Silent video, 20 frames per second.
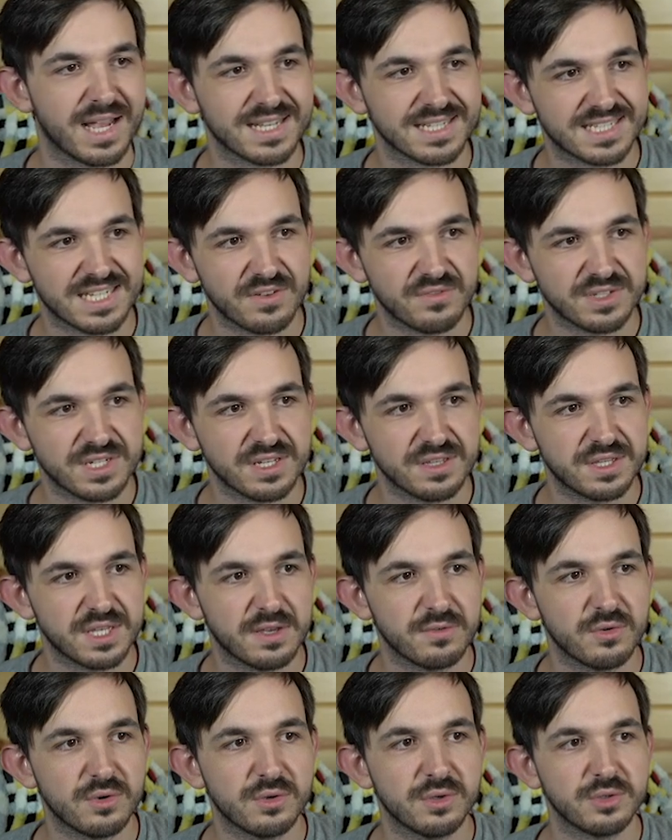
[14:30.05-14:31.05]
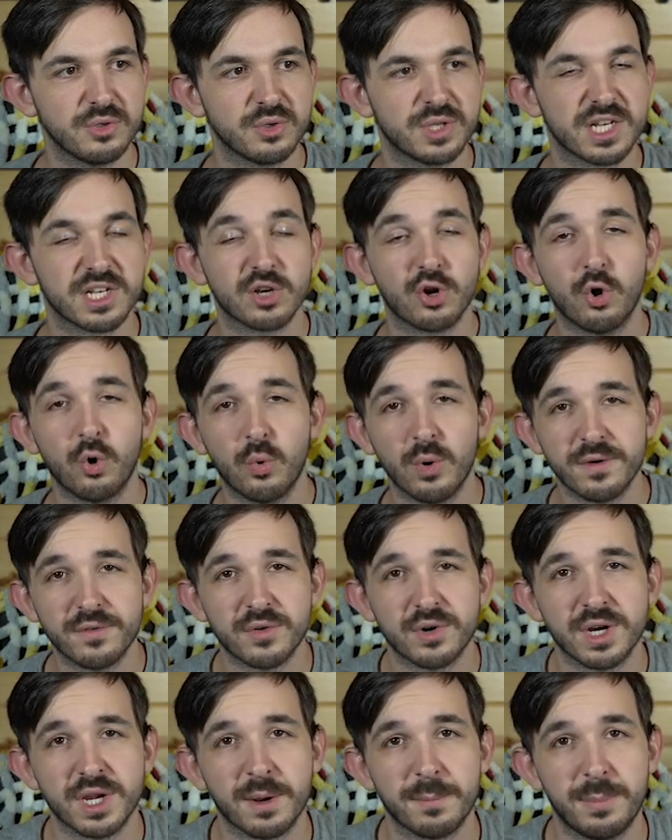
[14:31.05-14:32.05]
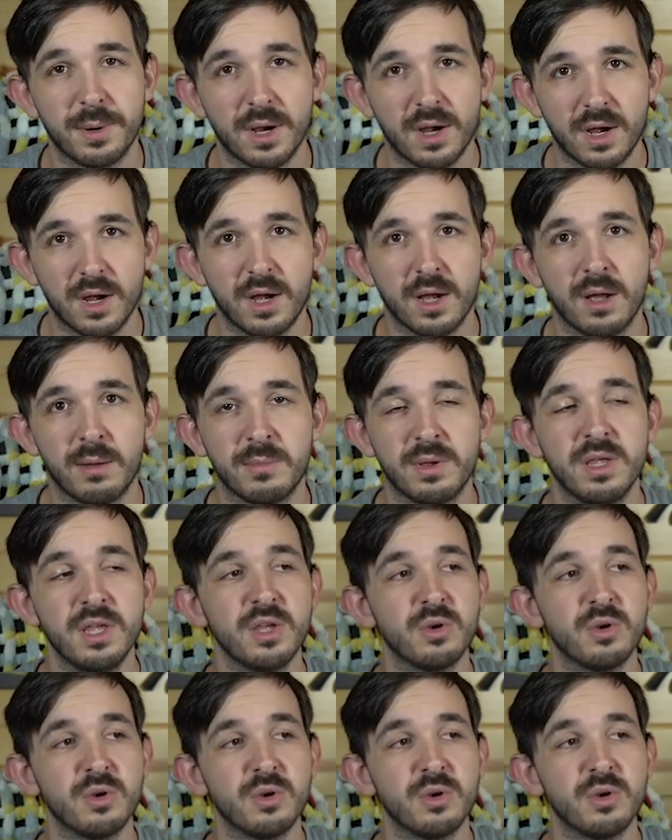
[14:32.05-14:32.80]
At 17th level, you get Quivering Palm,